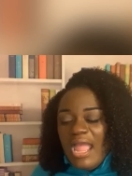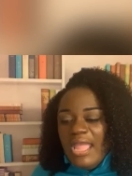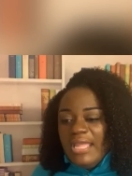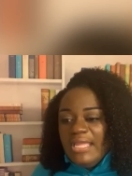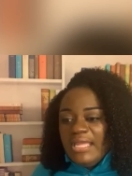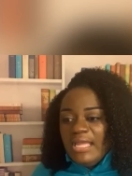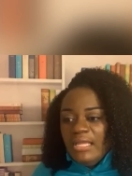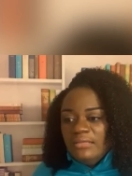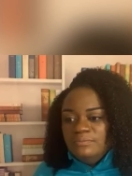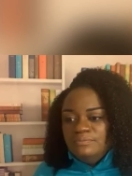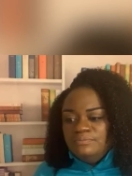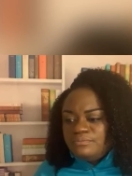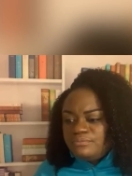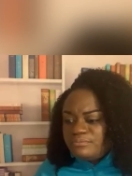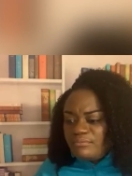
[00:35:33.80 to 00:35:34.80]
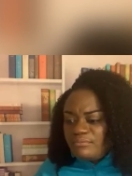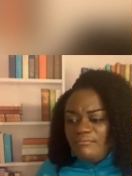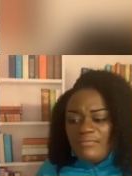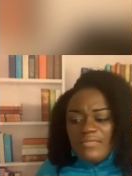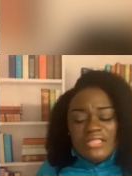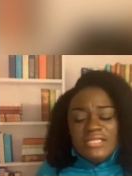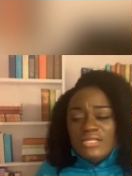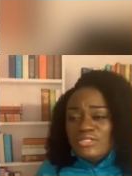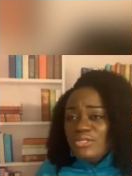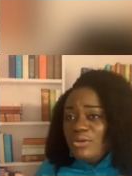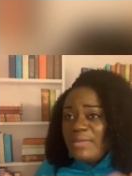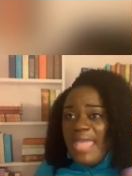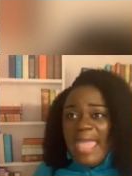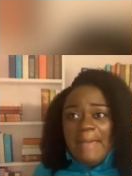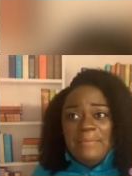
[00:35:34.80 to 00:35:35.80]
and there's no
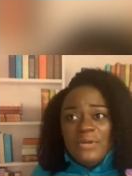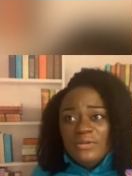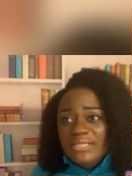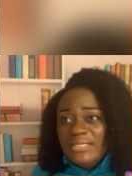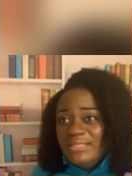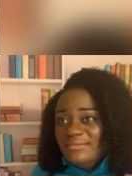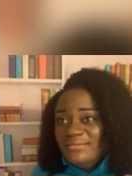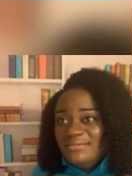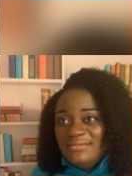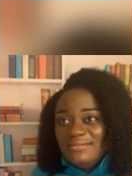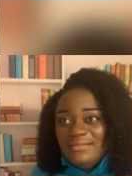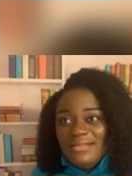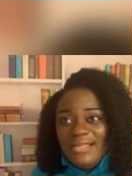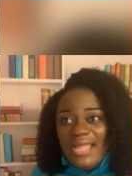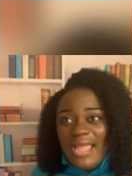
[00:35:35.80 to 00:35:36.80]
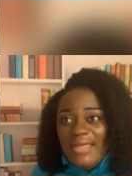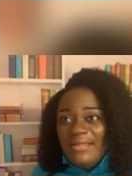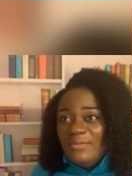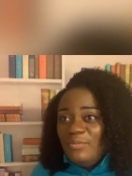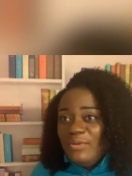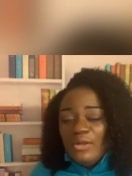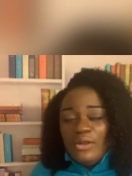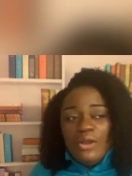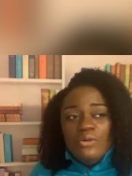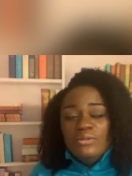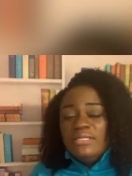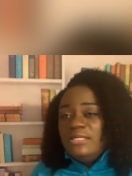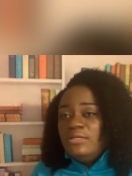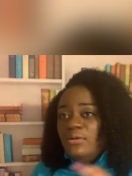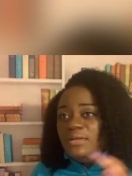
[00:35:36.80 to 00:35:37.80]
cap on it. We're
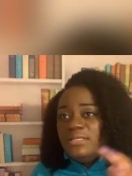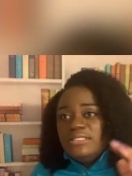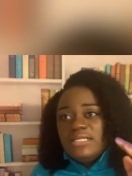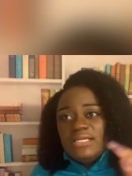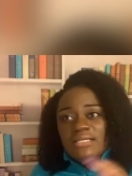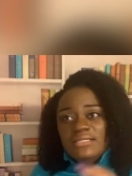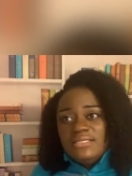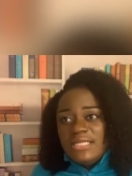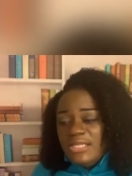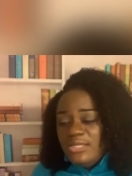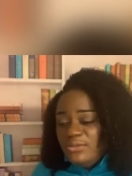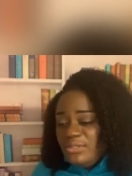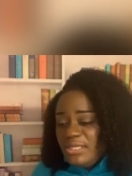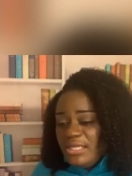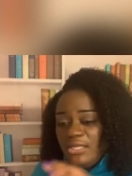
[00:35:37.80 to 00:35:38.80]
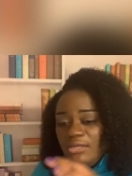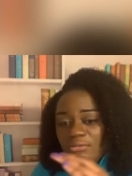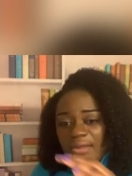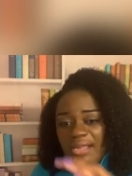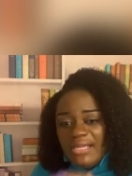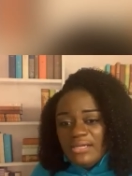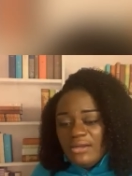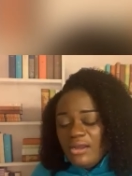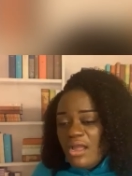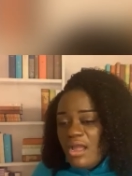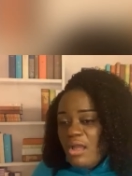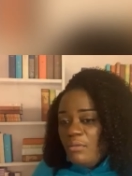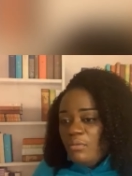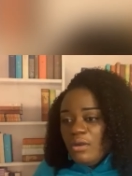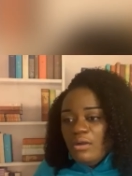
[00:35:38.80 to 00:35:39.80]
only going to continue to get greater.
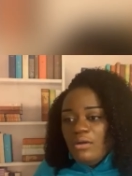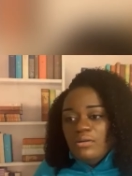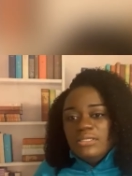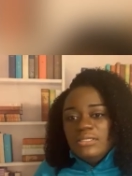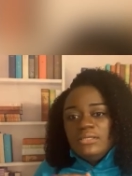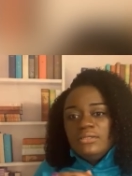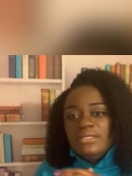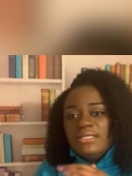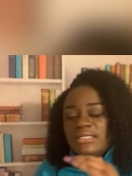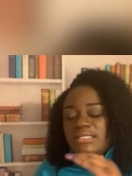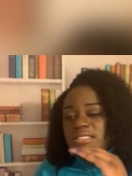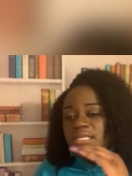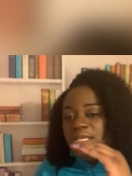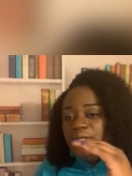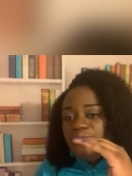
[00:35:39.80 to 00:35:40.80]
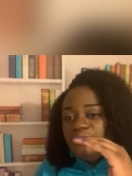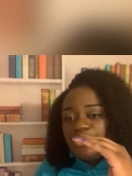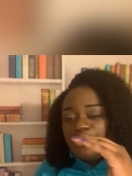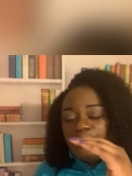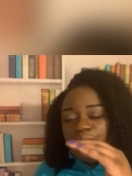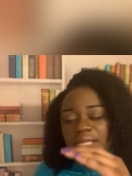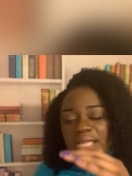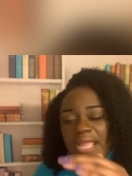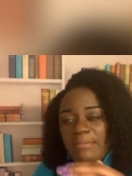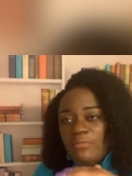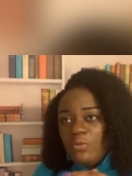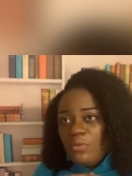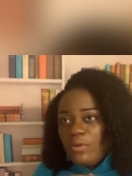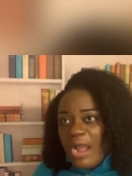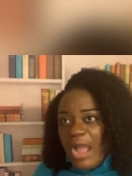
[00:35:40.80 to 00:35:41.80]
We're only going to continue to create
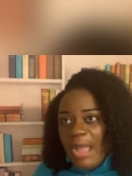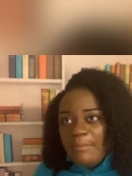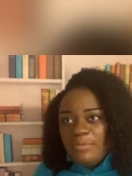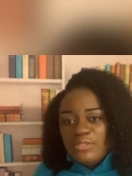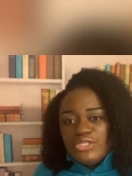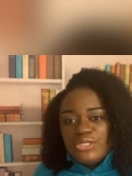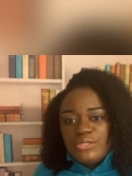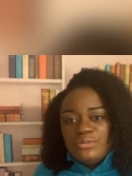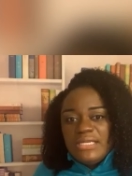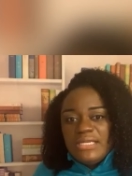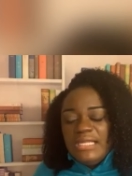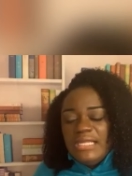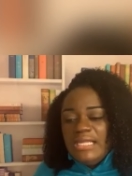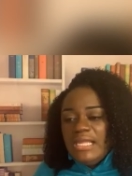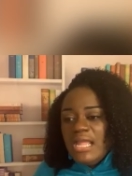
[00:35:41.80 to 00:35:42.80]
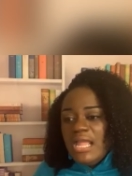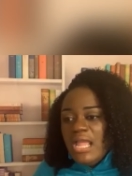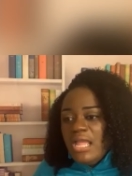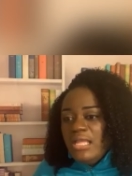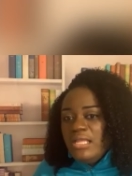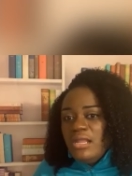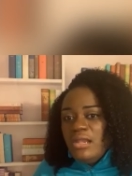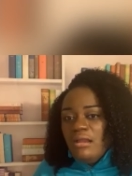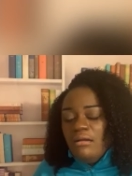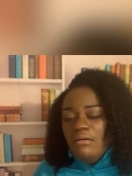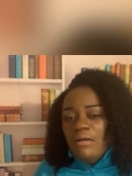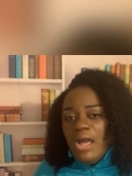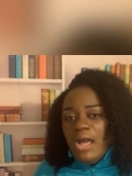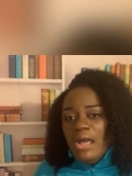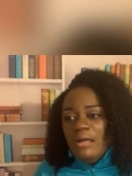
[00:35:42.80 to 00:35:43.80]
more opportunity.
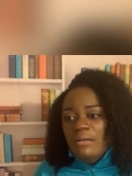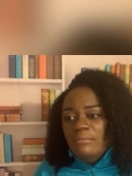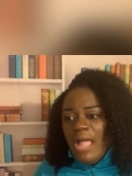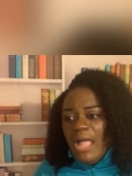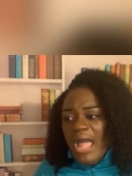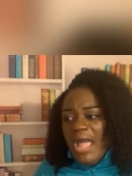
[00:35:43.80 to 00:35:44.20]
I